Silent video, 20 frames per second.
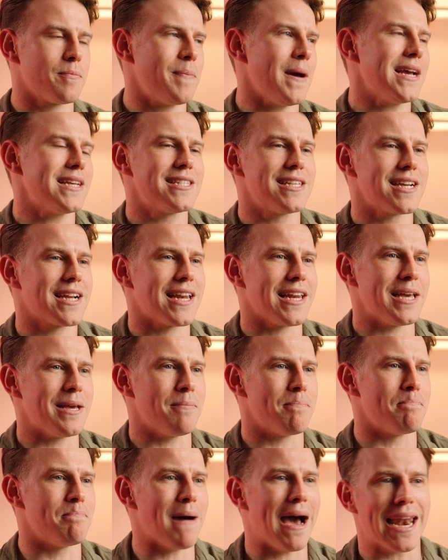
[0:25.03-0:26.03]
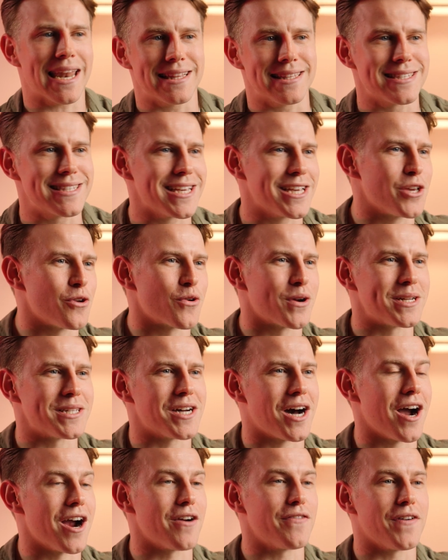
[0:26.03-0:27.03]
basically balancing your
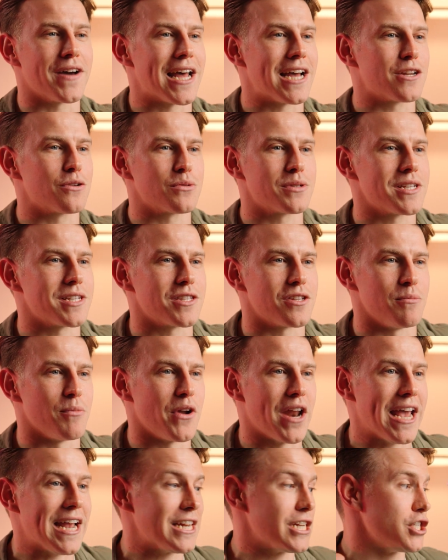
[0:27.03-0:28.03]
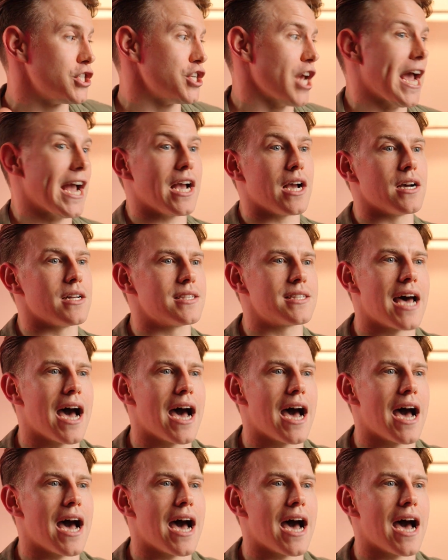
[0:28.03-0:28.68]
entire financial system on a Jenga